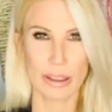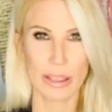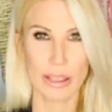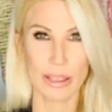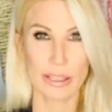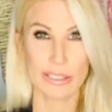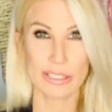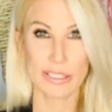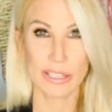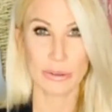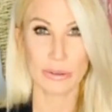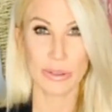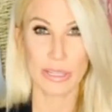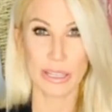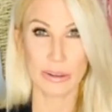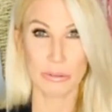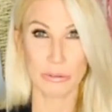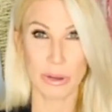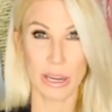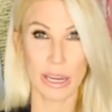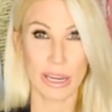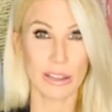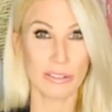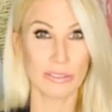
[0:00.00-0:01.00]
So get
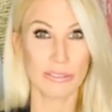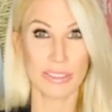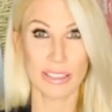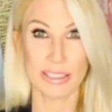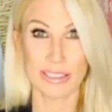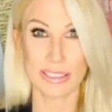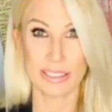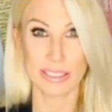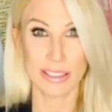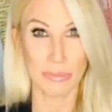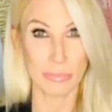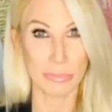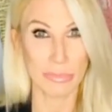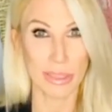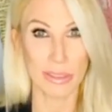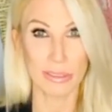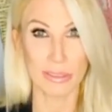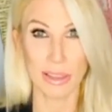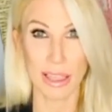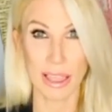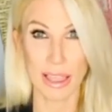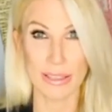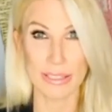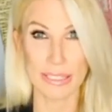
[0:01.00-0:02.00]
rid of the
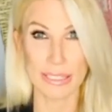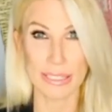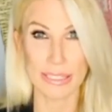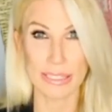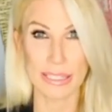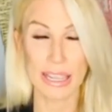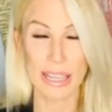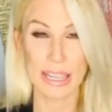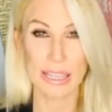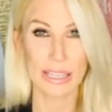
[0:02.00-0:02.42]
something less.